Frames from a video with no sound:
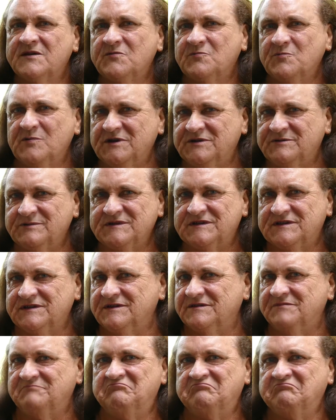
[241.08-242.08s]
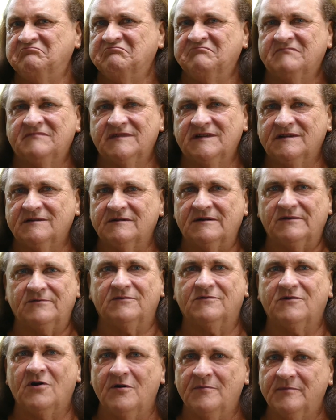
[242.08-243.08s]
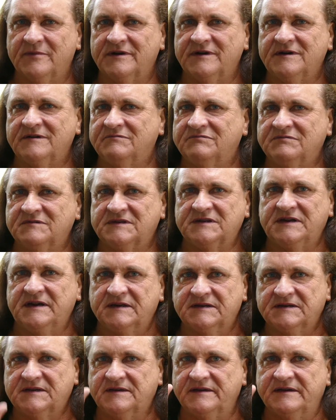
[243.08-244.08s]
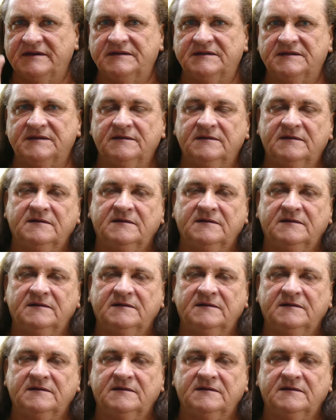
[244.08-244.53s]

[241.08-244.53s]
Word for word: which was the, the little comedy skit things.